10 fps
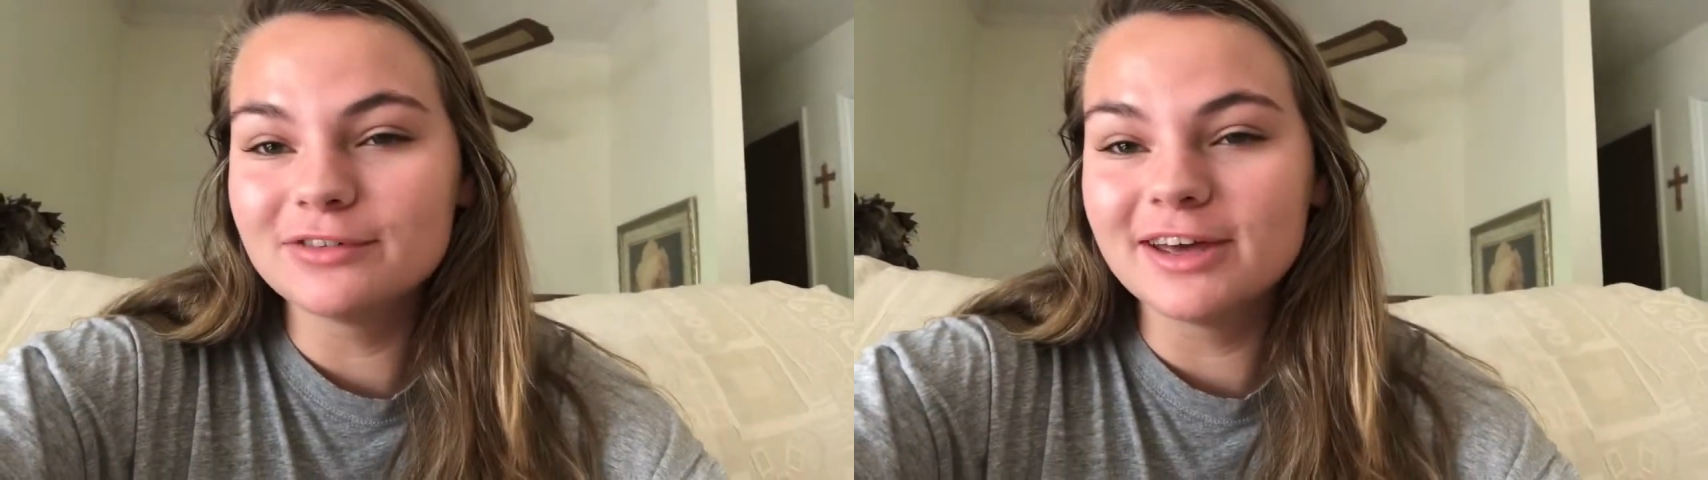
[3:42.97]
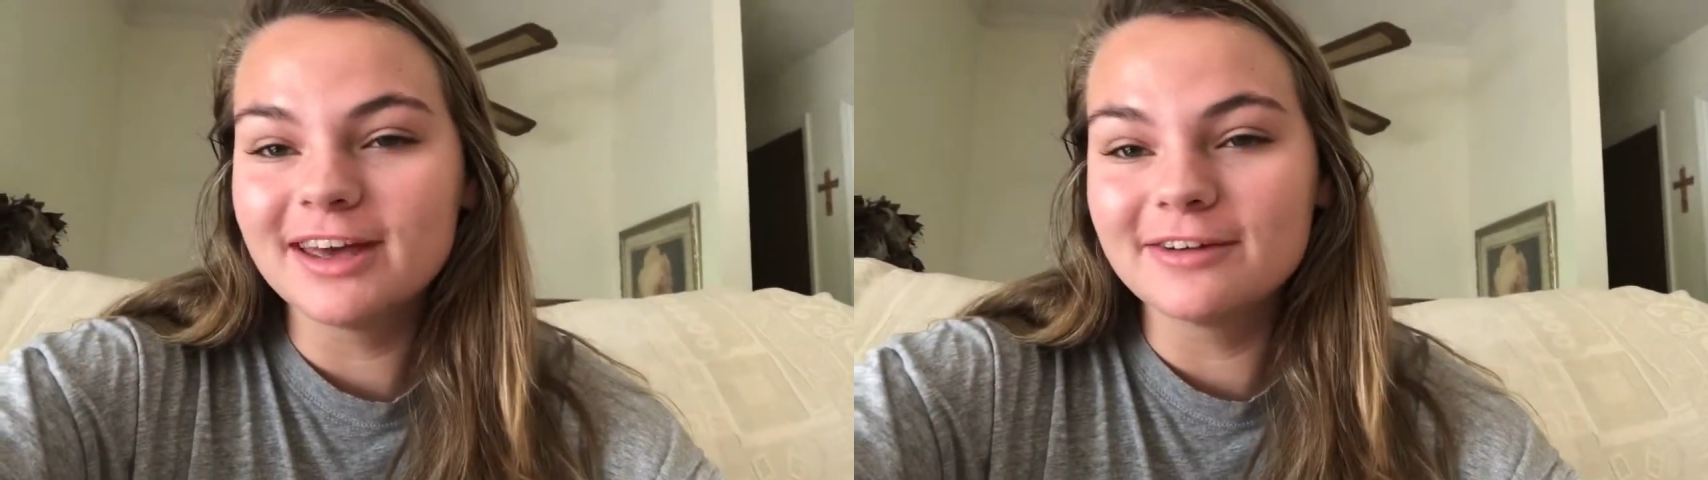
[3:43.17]

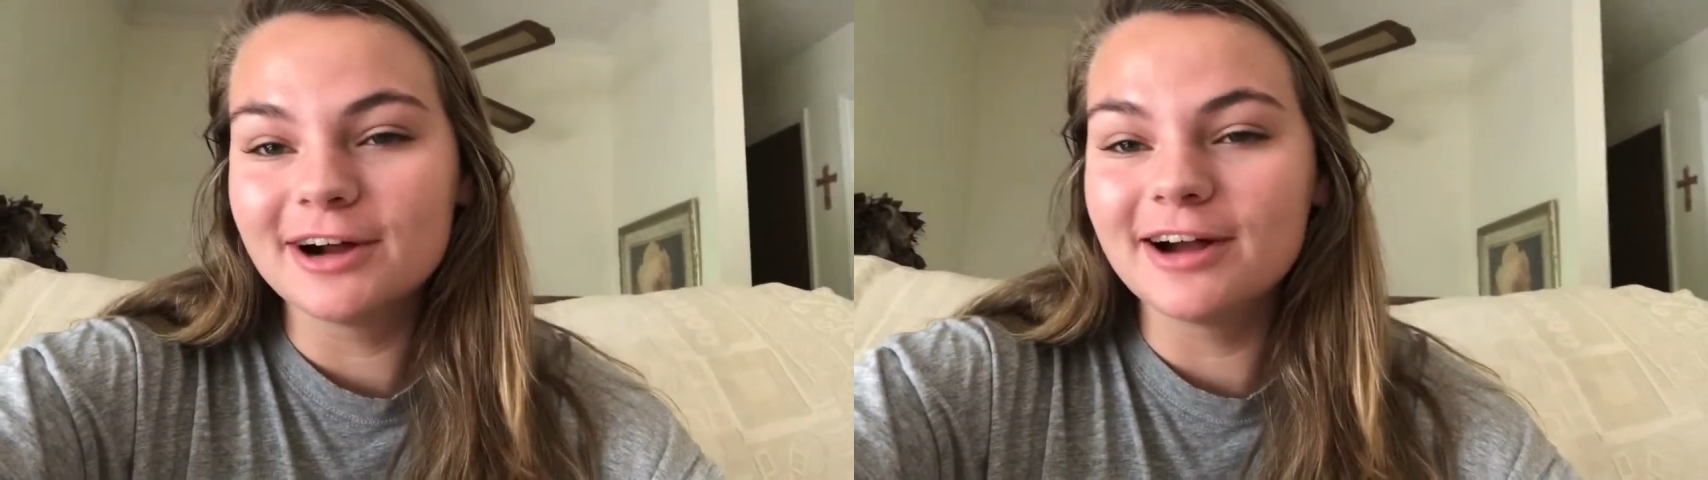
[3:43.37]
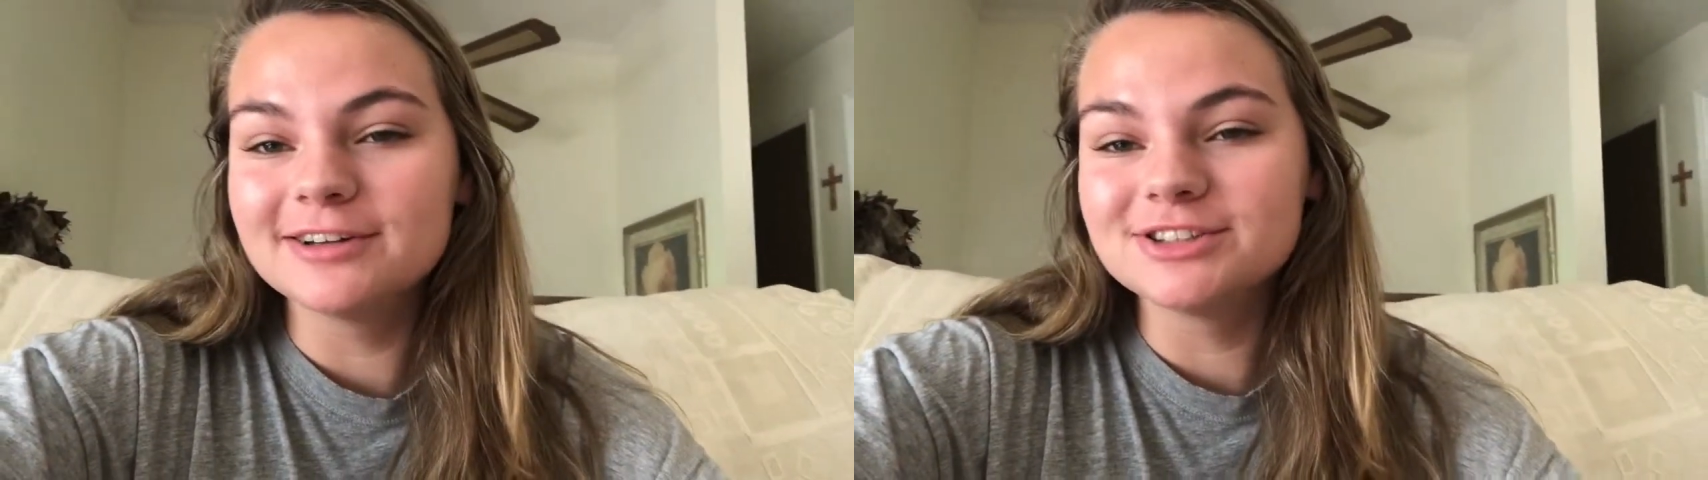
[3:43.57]
week where
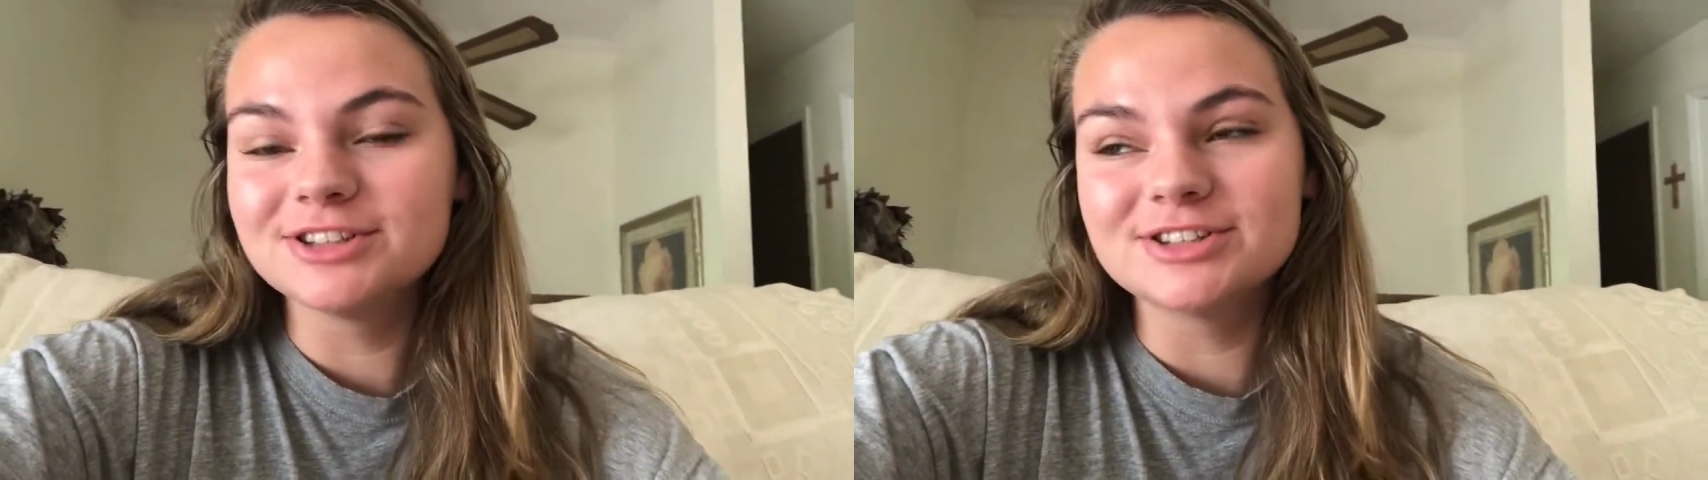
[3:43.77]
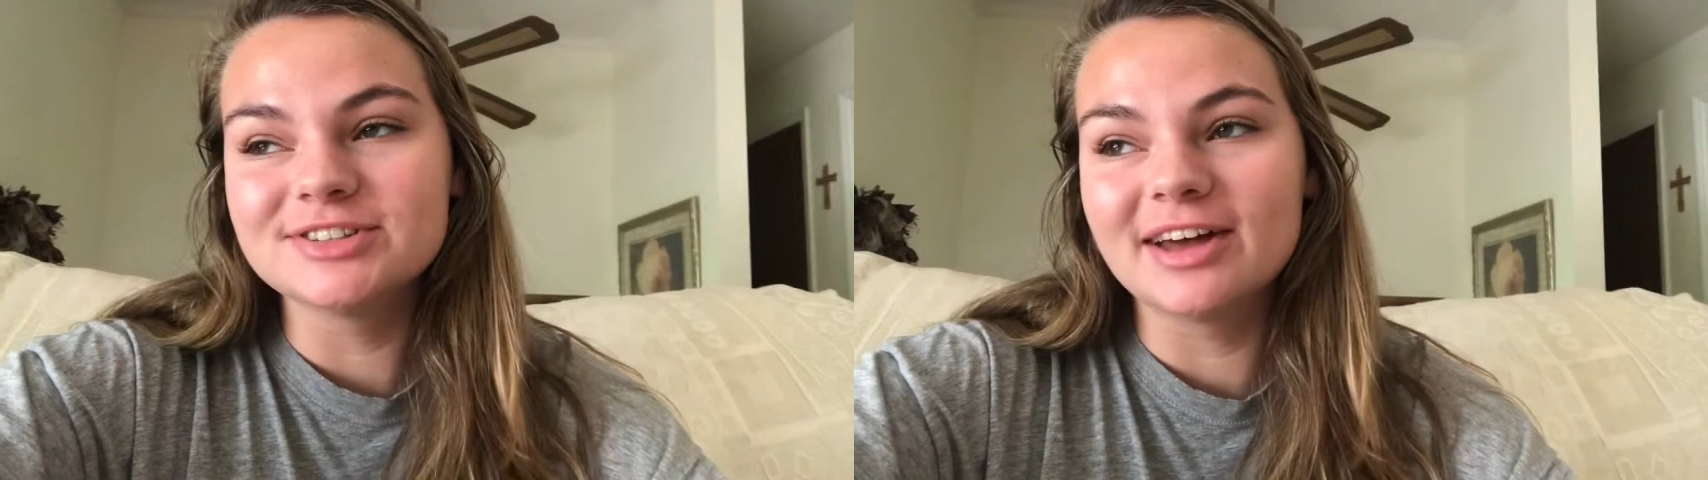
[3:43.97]
I was
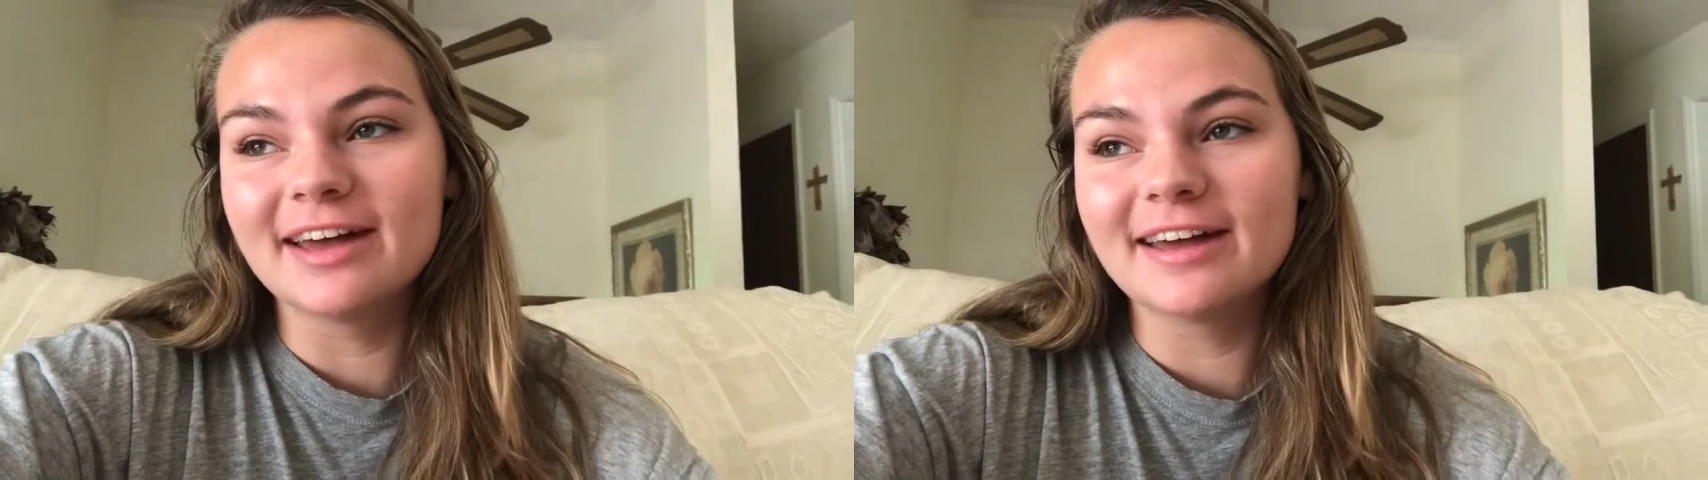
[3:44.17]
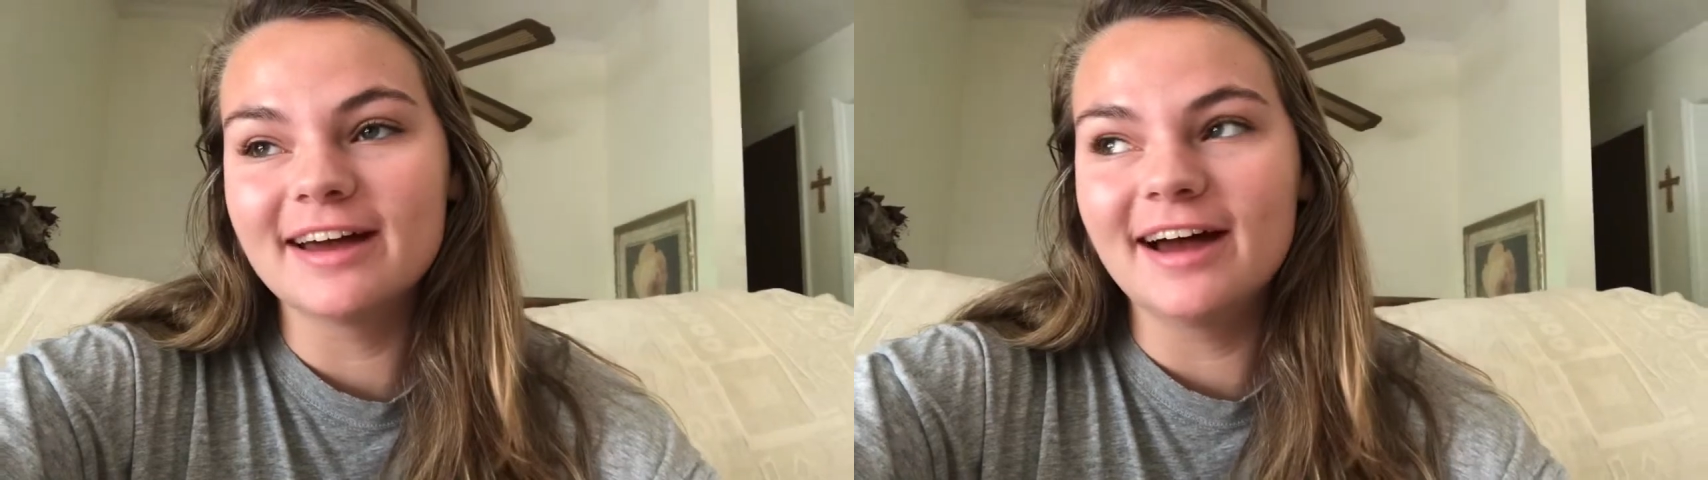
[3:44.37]
just
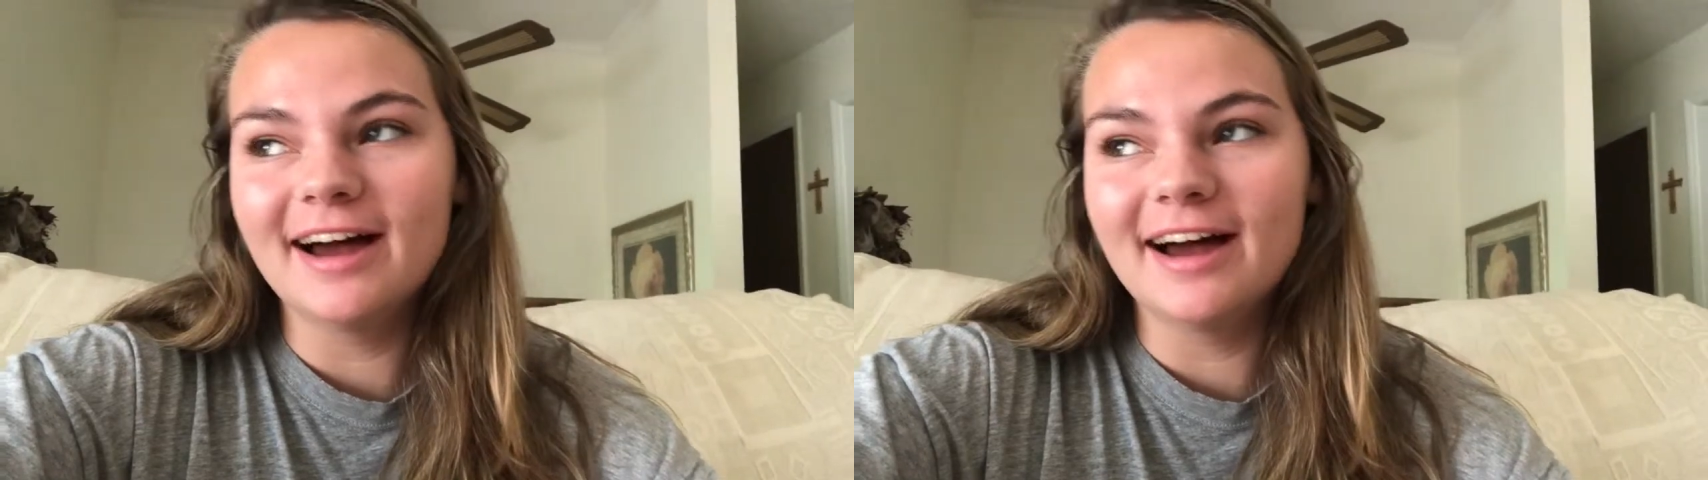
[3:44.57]
like,